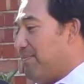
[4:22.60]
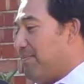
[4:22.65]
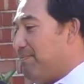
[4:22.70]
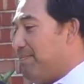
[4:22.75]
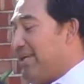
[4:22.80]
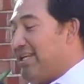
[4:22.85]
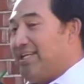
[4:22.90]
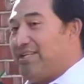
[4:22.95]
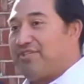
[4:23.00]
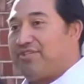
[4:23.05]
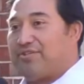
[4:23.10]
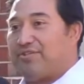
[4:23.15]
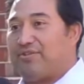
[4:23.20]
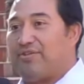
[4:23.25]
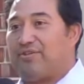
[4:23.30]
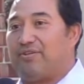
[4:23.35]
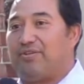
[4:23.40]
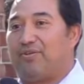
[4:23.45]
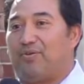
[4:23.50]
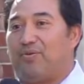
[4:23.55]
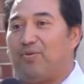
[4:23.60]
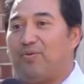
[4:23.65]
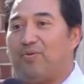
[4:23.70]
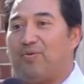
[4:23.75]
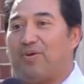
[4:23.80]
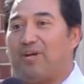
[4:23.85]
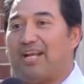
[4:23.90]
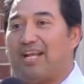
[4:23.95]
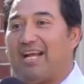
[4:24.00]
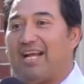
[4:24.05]
minister,
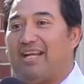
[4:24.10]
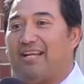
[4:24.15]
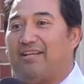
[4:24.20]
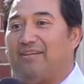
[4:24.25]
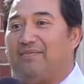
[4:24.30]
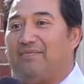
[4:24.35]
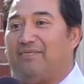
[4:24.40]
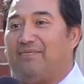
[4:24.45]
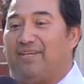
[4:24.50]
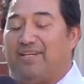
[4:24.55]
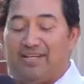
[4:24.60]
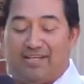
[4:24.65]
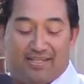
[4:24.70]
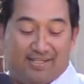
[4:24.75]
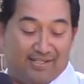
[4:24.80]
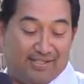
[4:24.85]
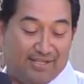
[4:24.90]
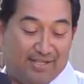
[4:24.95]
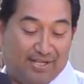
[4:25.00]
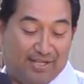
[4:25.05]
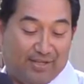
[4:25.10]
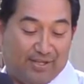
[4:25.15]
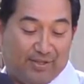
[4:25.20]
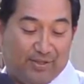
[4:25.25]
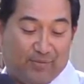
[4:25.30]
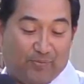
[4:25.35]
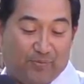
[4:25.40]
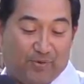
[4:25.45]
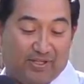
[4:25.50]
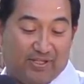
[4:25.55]
or kind of
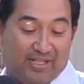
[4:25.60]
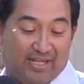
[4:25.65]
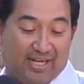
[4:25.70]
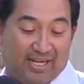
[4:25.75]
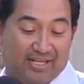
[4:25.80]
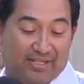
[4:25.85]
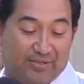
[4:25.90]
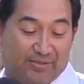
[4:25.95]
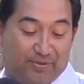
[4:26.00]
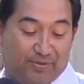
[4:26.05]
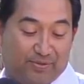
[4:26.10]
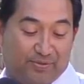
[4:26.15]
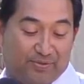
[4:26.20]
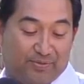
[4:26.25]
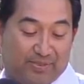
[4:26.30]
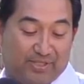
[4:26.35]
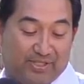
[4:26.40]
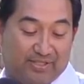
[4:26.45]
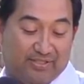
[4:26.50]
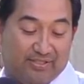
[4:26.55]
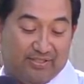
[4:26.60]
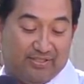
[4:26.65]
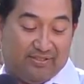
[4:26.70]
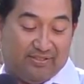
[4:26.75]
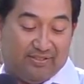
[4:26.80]
the word that I used was